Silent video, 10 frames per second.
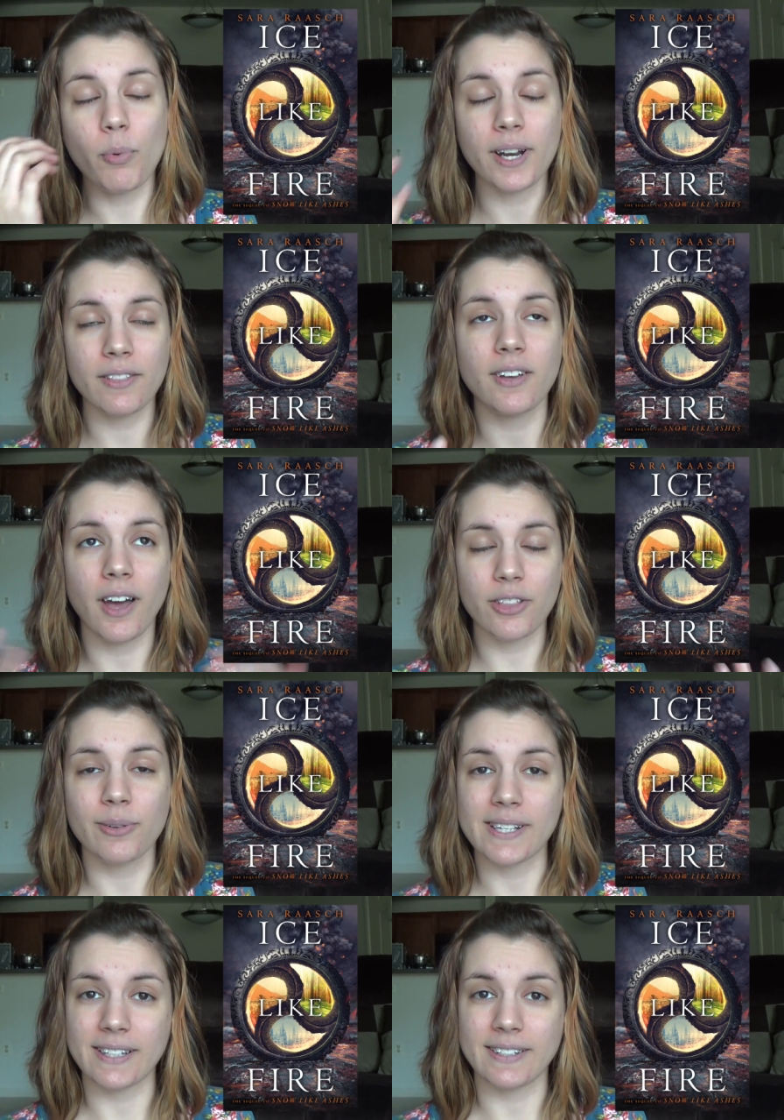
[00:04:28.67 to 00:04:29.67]
One of the other
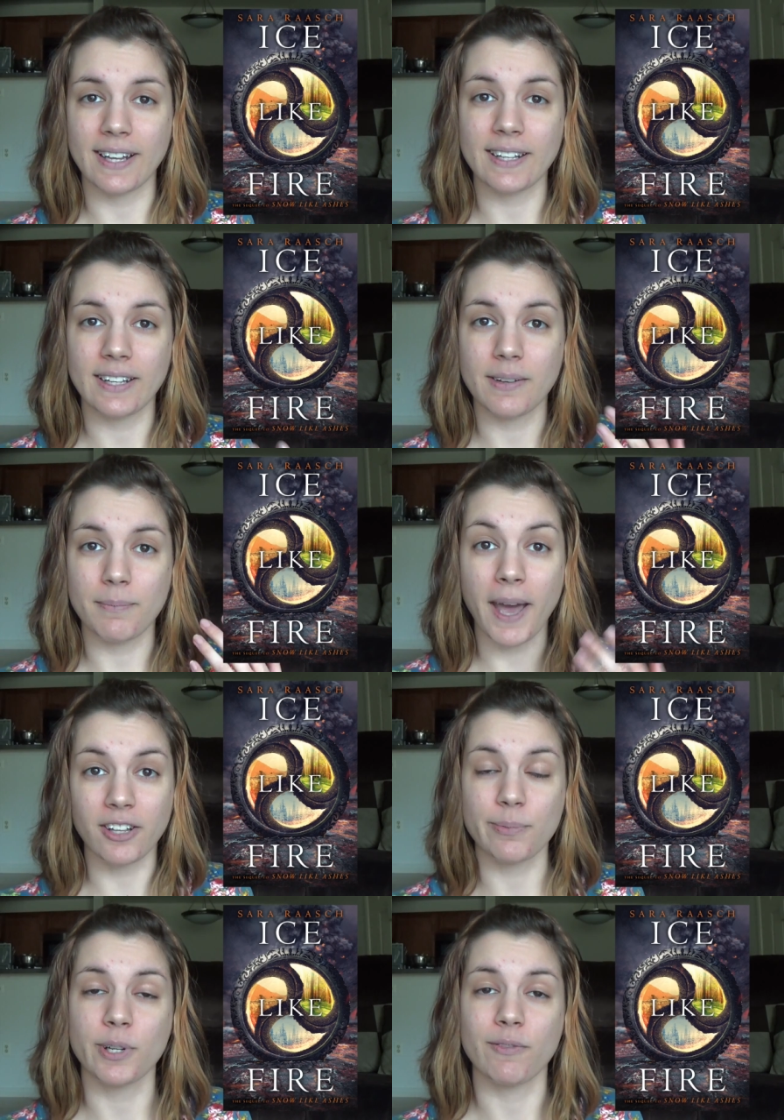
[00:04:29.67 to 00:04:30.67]
reasons that
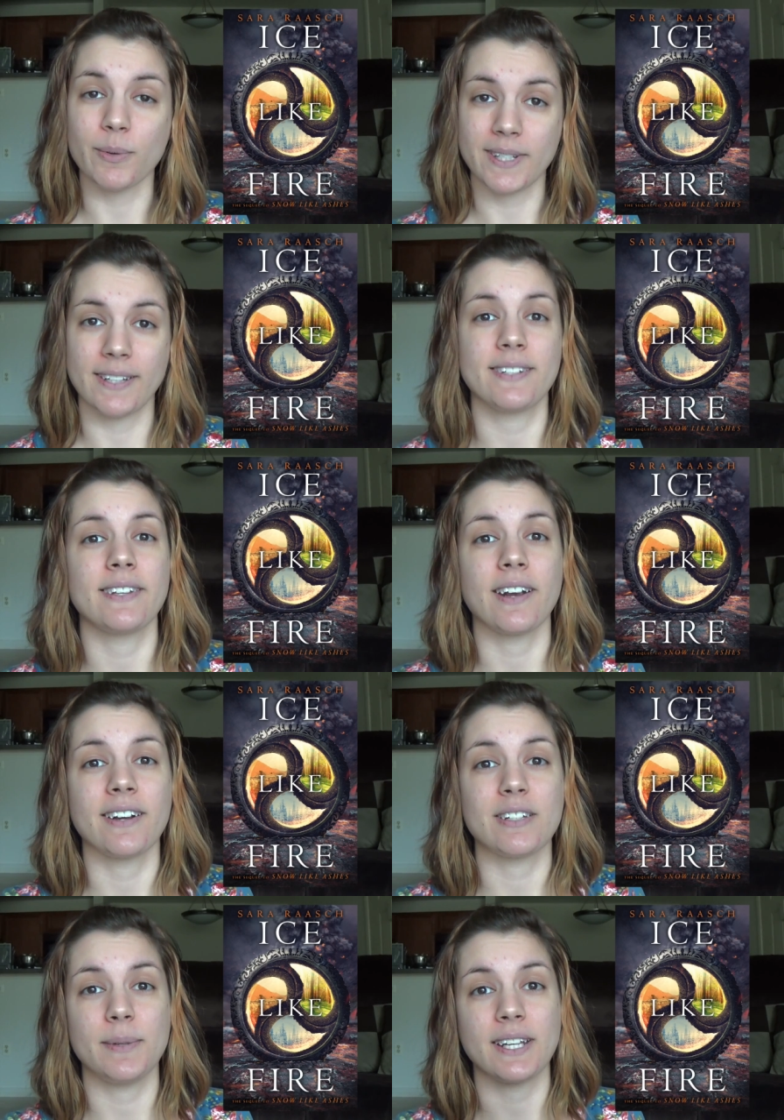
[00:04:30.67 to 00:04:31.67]
Mather's point of view was
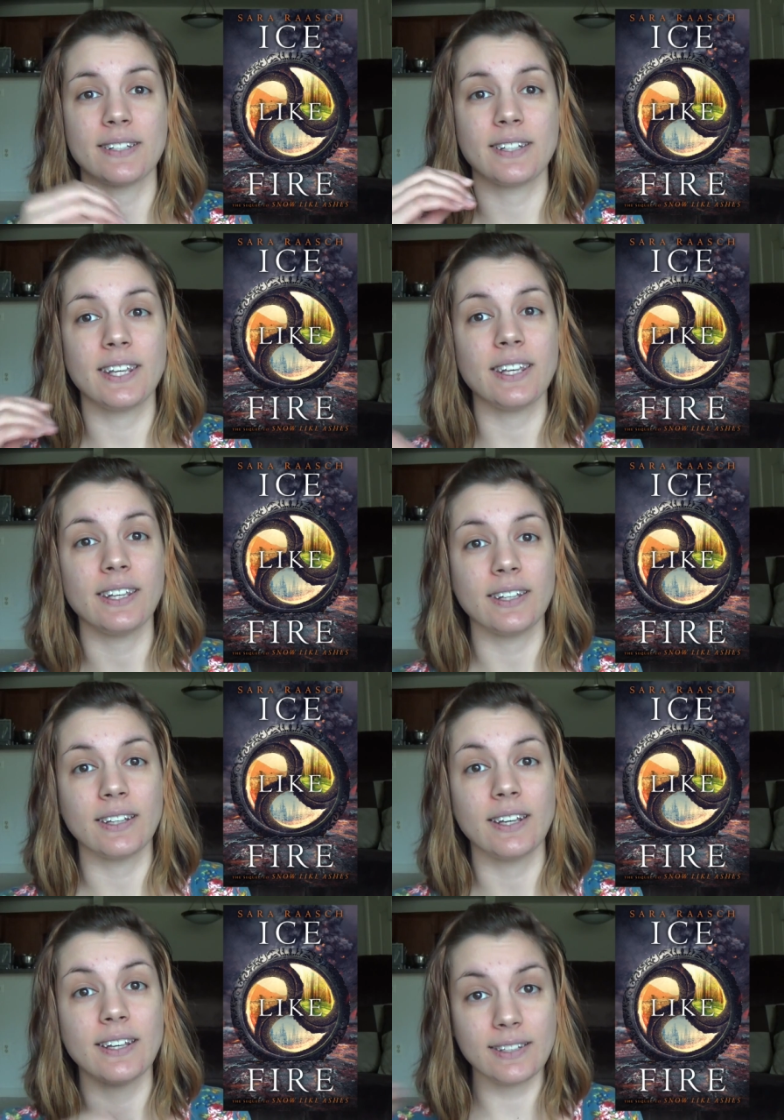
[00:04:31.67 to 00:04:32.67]
necessary is because
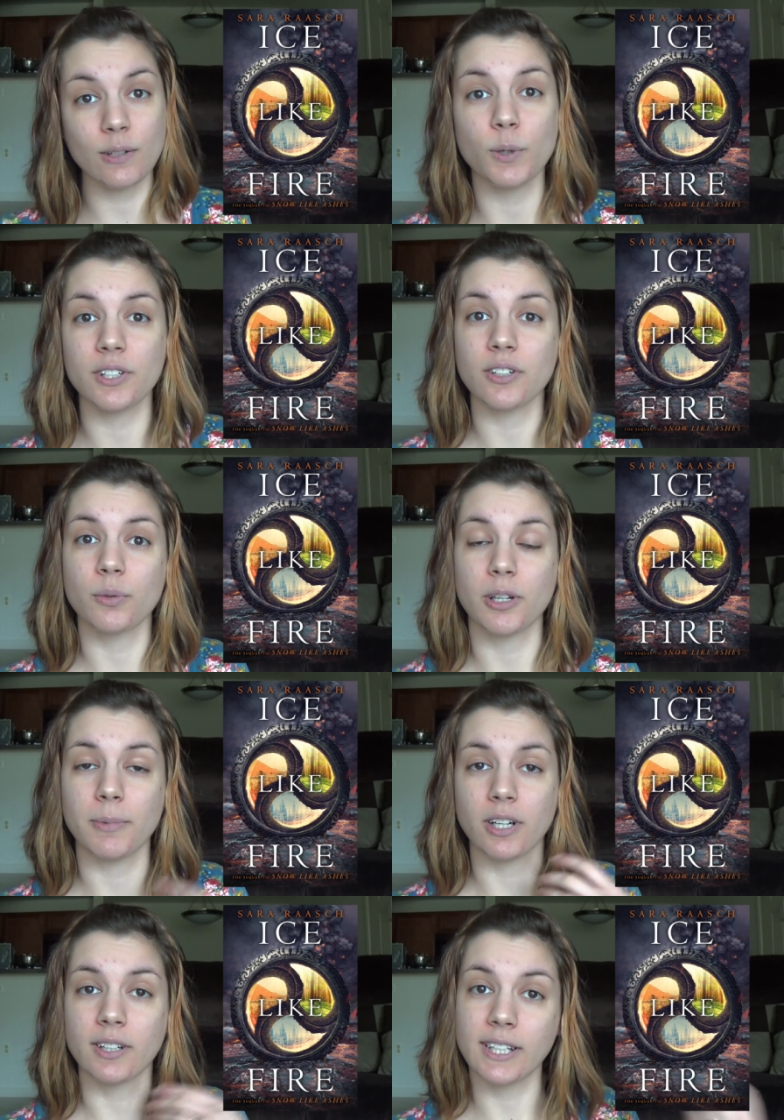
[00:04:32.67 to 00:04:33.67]
he is in winter when
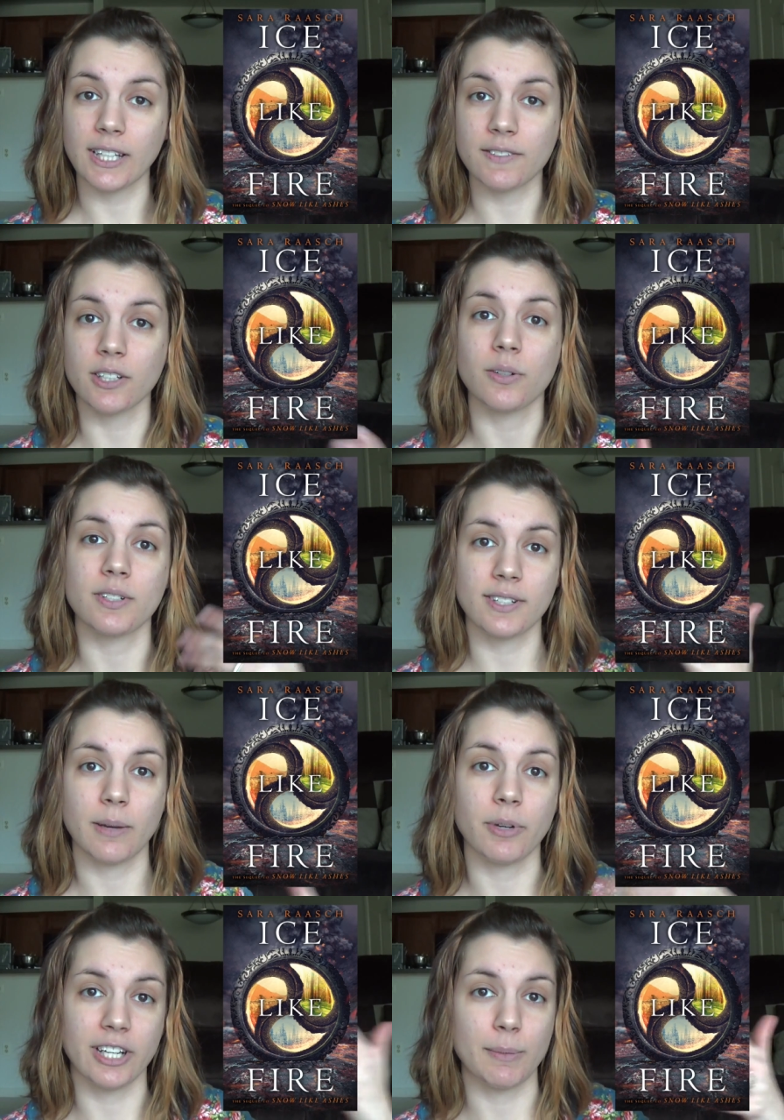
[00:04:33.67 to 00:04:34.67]
Mira leaves and goes to
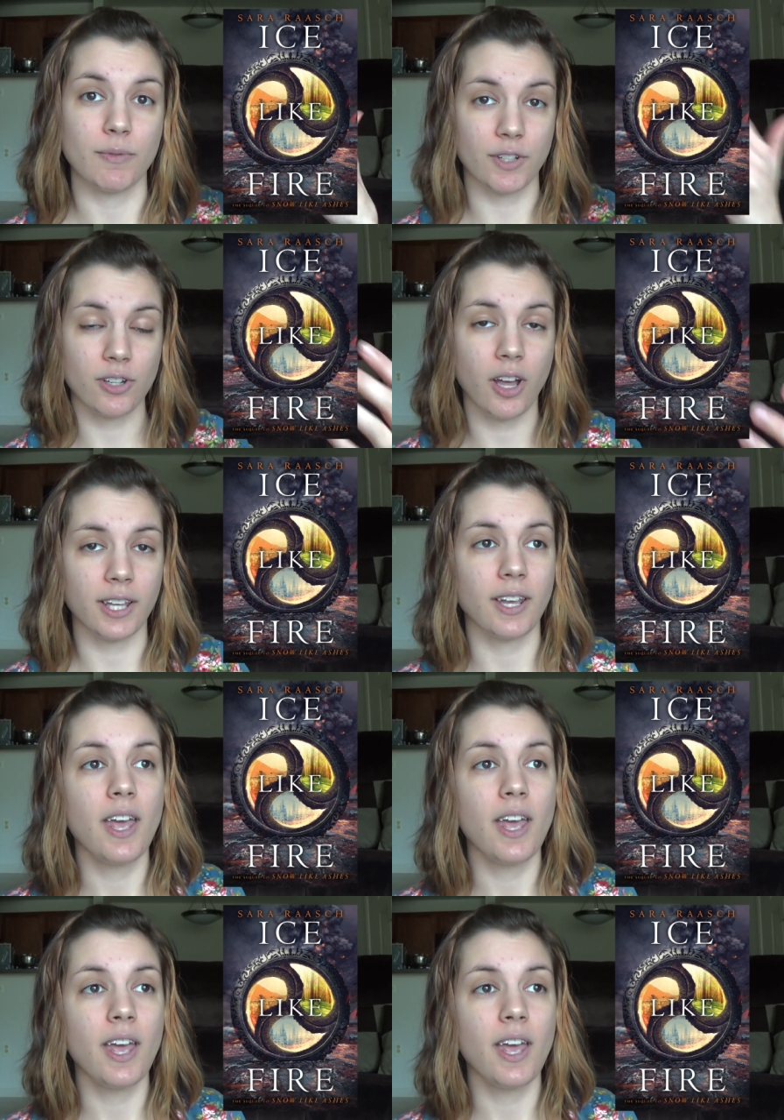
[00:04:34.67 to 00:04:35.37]
Summer, Yakim, and Ventralli,